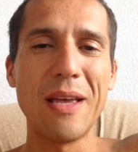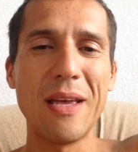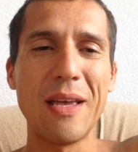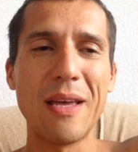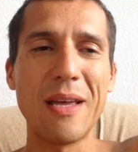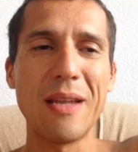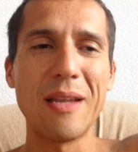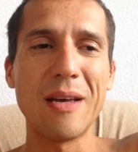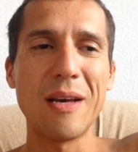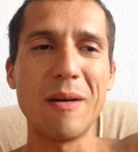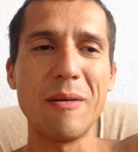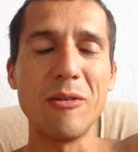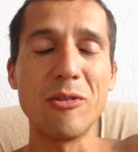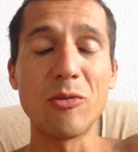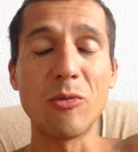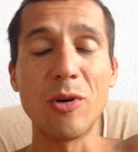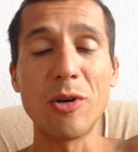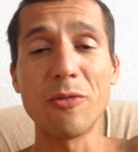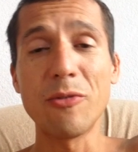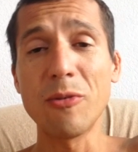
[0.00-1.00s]
And it was
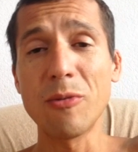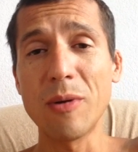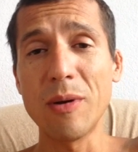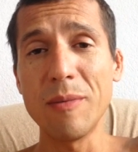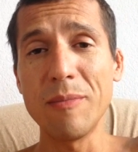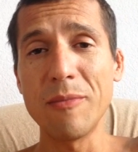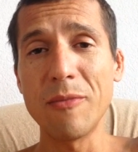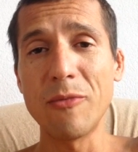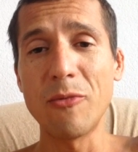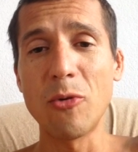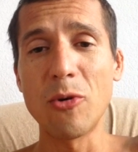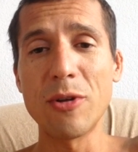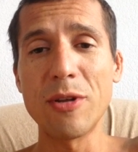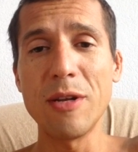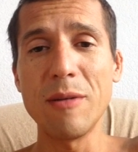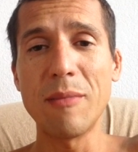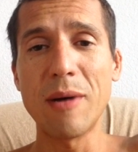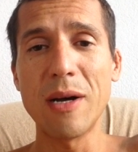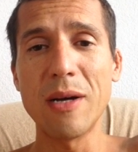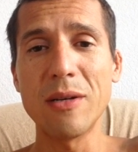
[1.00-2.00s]
a wonderful run,
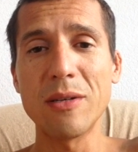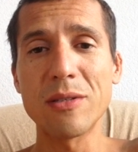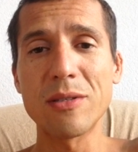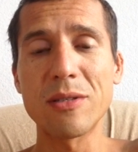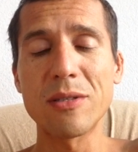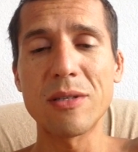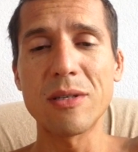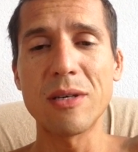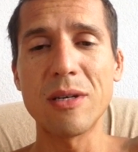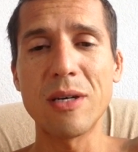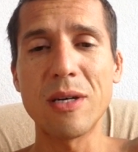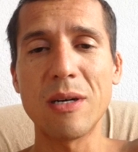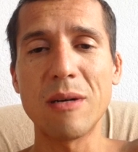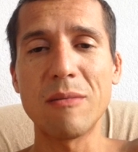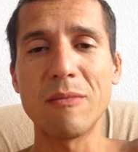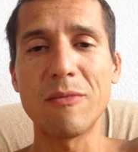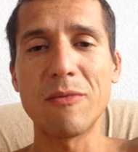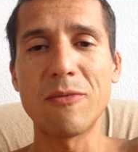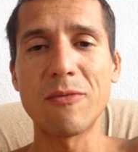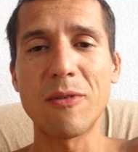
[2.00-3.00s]
14 miles
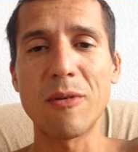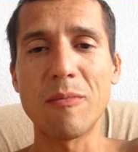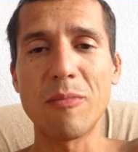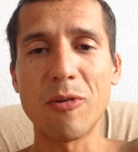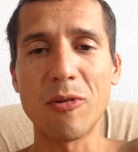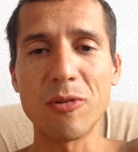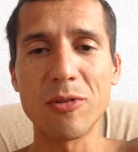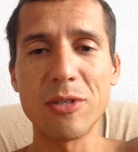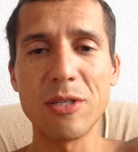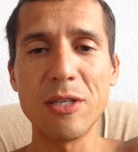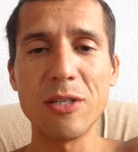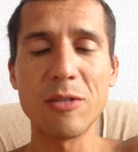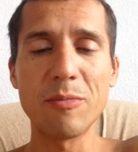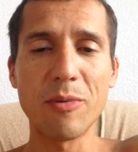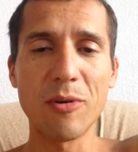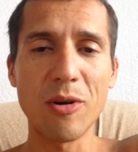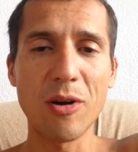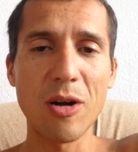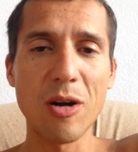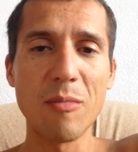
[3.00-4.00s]
from Pearl City to
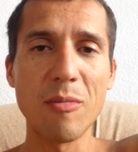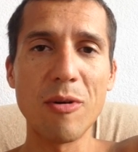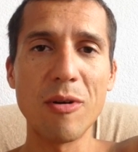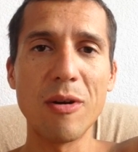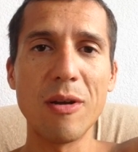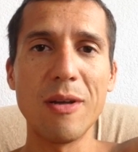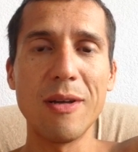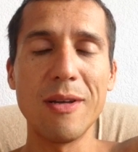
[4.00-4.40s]
Pearl Harbor.